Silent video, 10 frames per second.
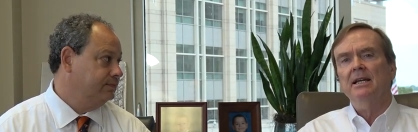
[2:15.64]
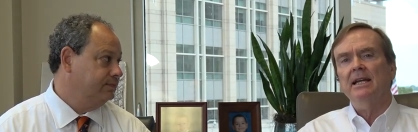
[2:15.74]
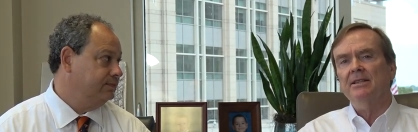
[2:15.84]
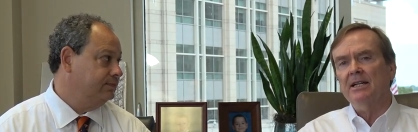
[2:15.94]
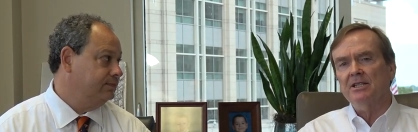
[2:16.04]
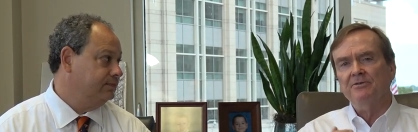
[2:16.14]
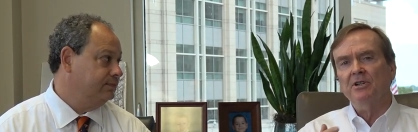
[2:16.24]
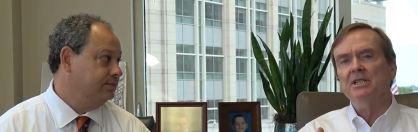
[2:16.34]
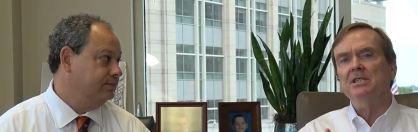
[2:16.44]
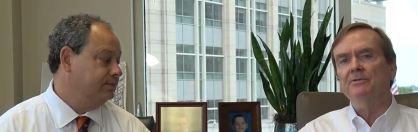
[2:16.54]
Speaker 1: And then it's
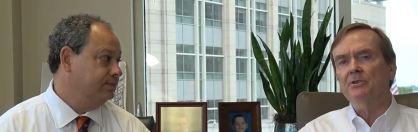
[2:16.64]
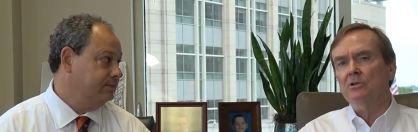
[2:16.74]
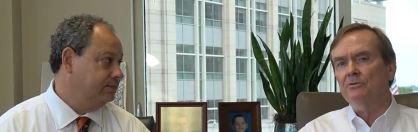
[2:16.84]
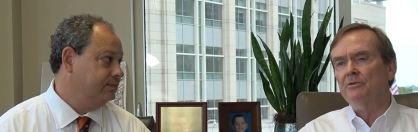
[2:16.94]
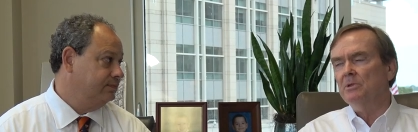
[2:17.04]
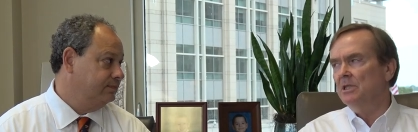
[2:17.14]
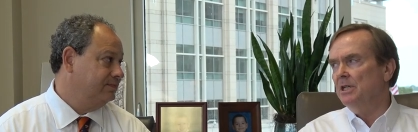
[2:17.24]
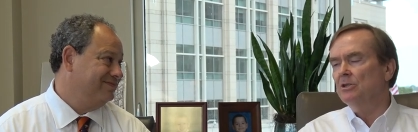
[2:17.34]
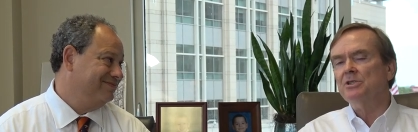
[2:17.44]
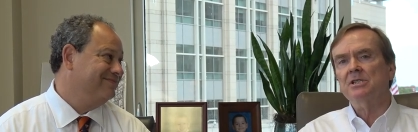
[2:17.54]
very difficult from a
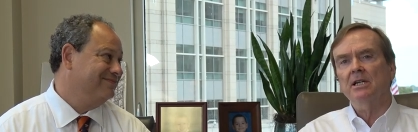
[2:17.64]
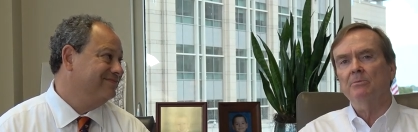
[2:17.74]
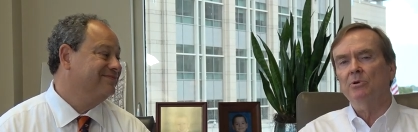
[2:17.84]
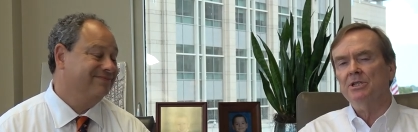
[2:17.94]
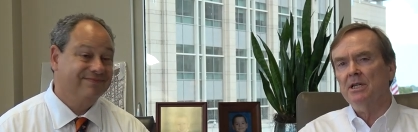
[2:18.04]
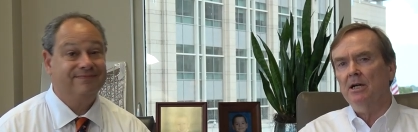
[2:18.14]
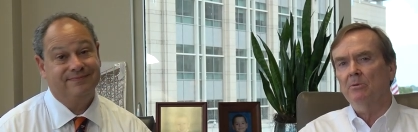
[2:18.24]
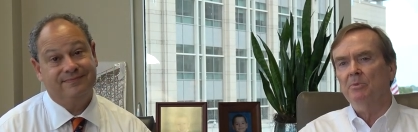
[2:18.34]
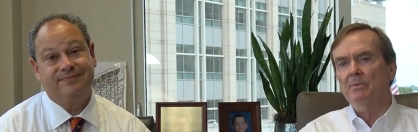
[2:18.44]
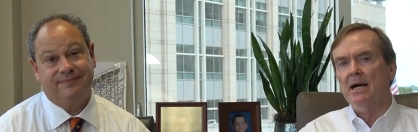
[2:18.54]
legal standpoint to
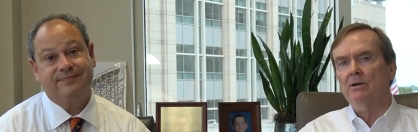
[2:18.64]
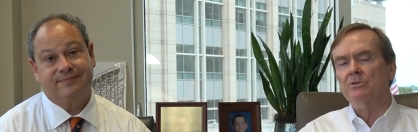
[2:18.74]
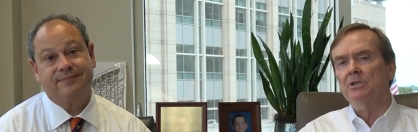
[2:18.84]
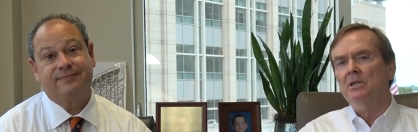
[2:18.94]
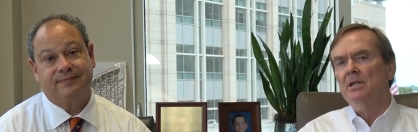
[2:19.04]
help them out.